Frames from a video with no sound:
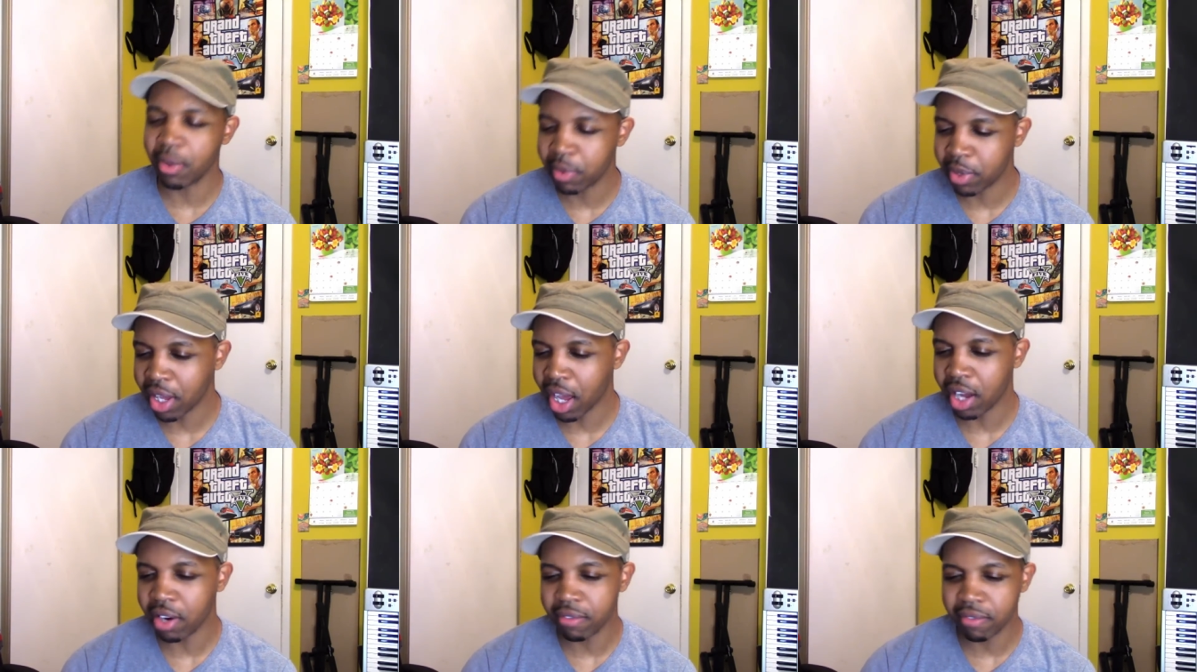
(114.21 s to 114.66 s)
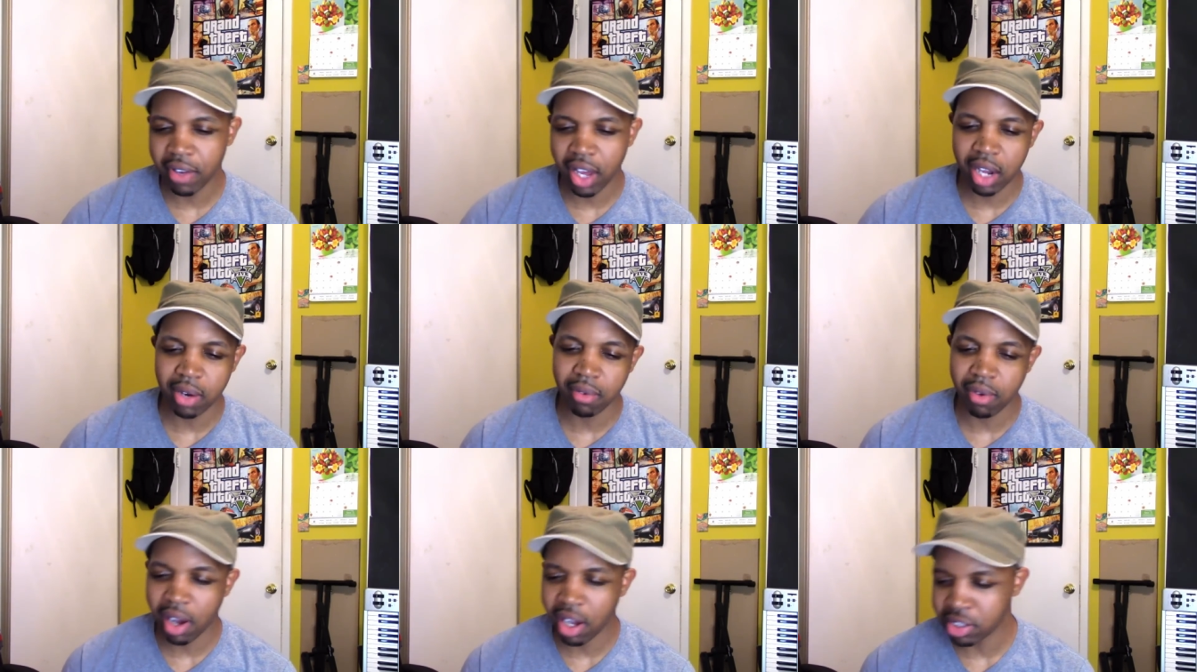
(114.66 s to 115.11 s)
We got to
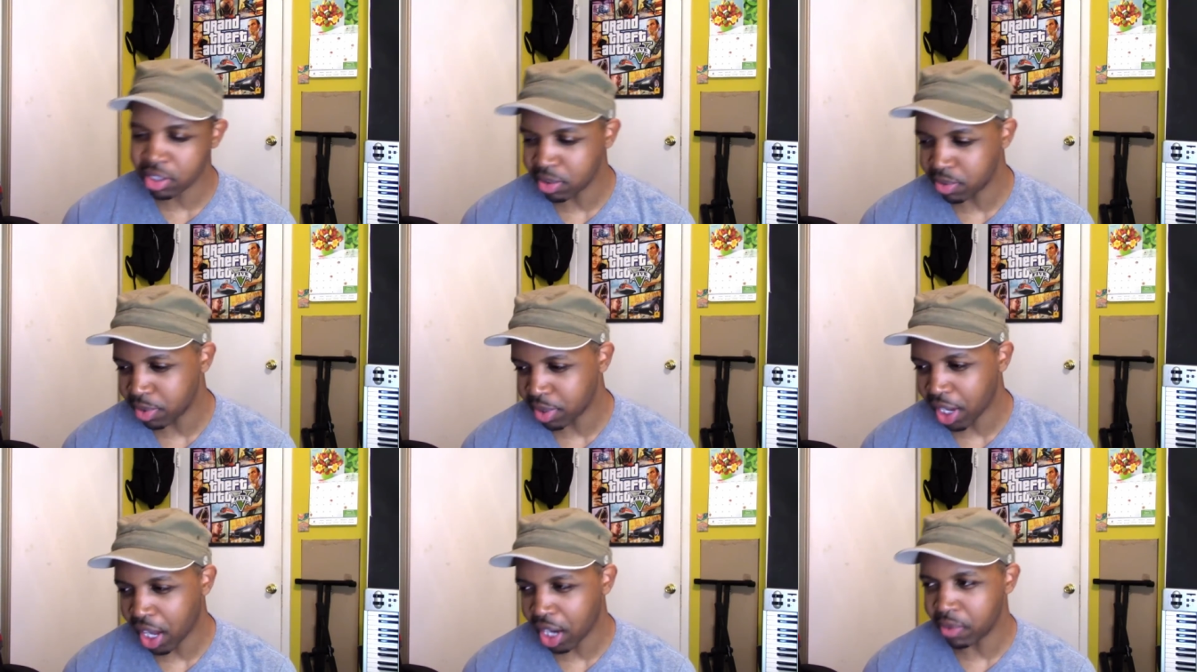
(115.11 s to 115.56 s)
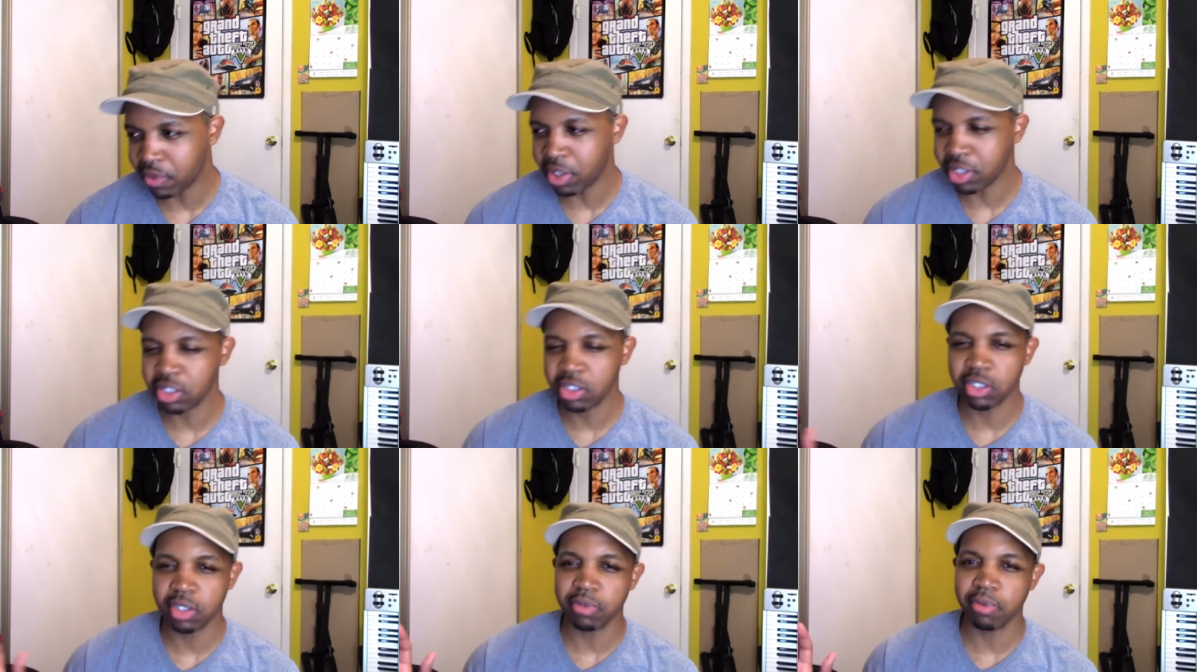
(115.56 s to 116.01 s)
find Roger. We got to
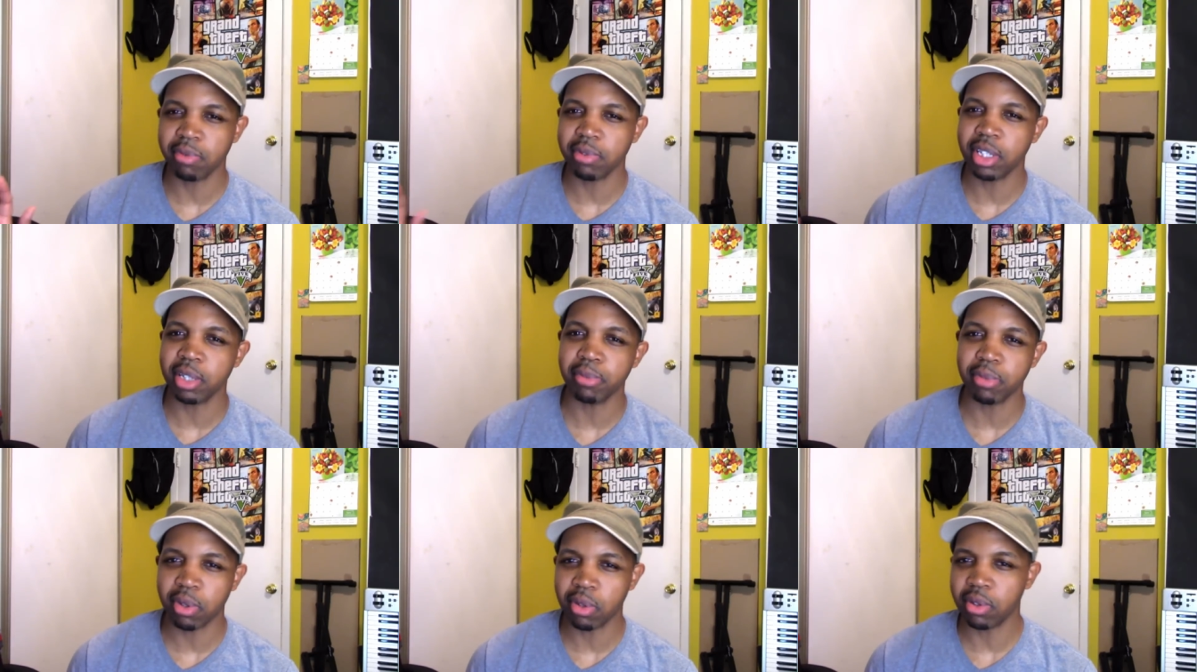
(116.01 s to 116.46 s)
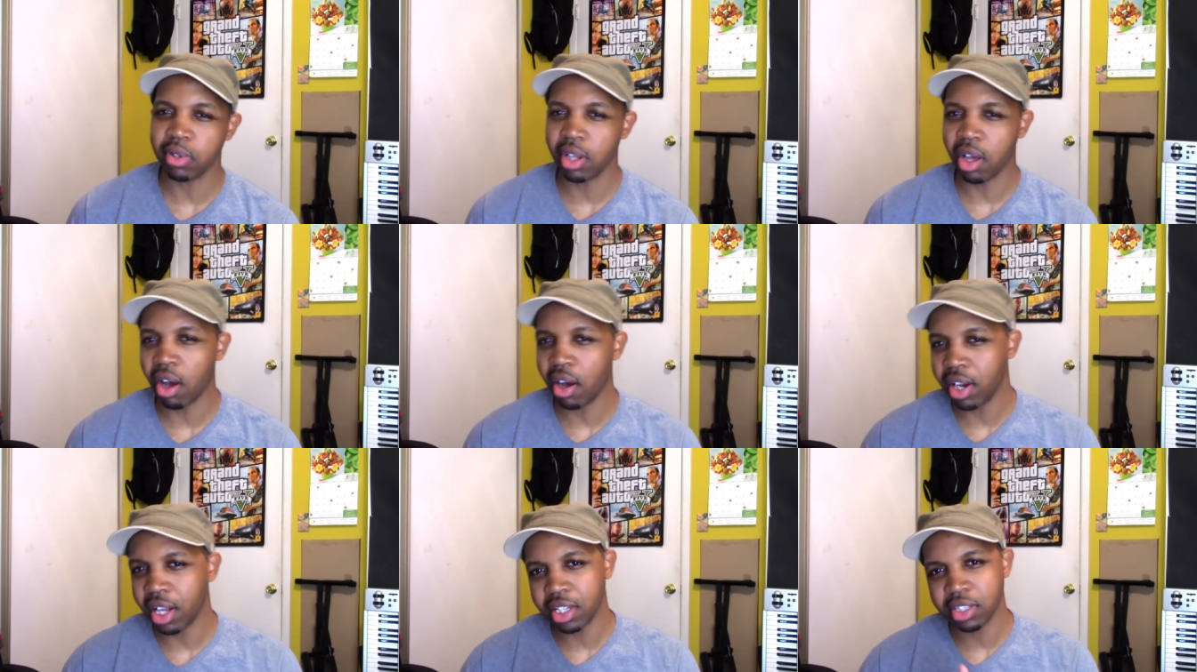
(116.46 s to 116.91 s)
rescue him from Limbo.
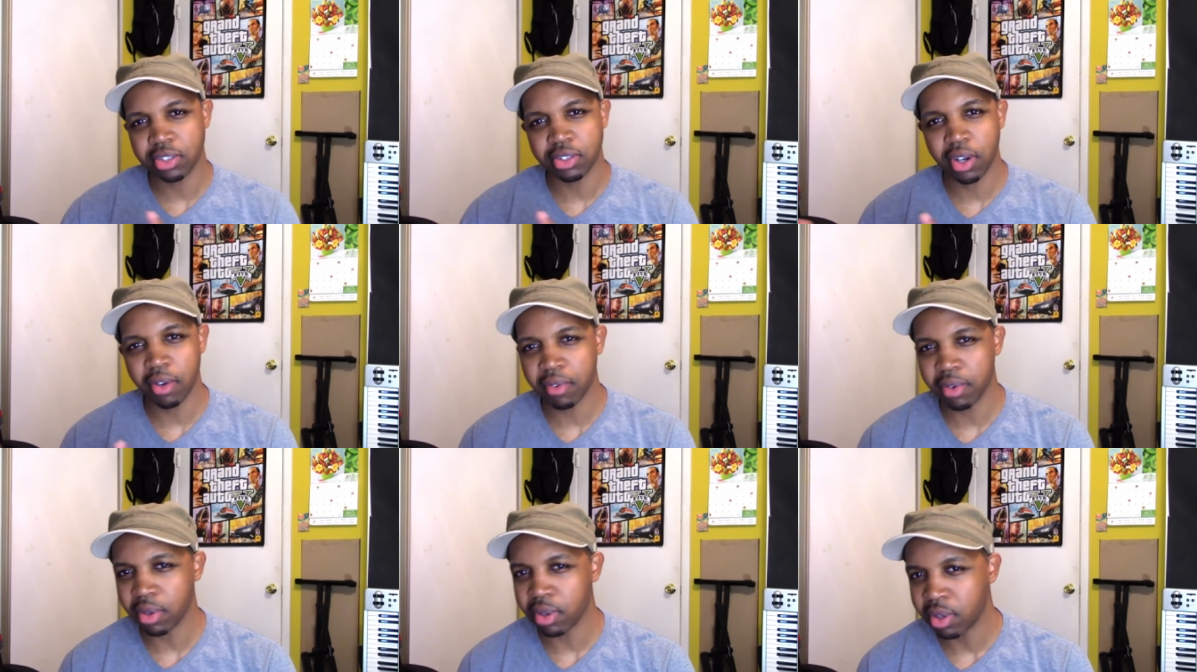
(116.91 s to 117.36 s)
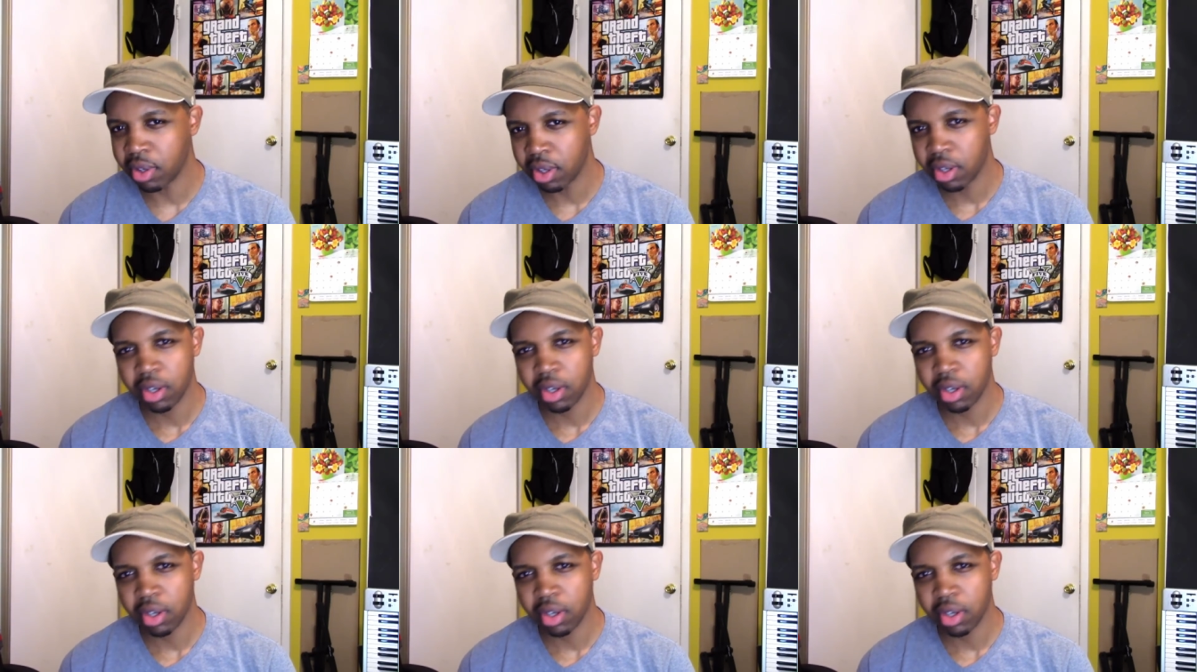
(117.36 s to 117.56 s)
All that's over.